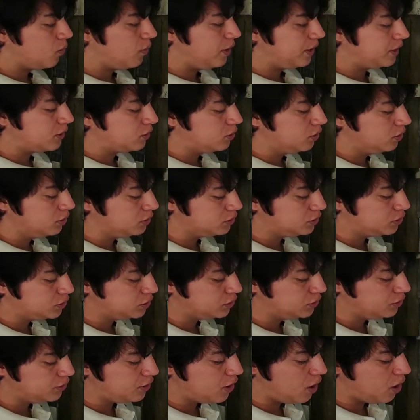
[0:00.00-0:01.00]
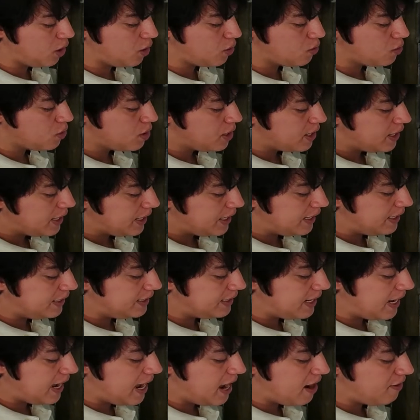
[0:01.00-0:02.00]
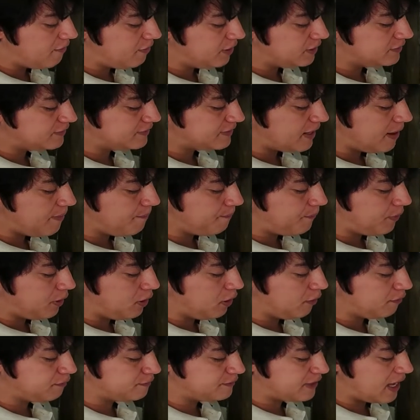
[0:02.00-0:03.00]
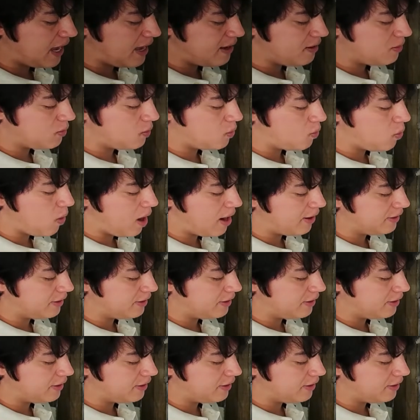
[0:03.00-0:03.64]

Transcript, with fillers: we could to know in every sample of time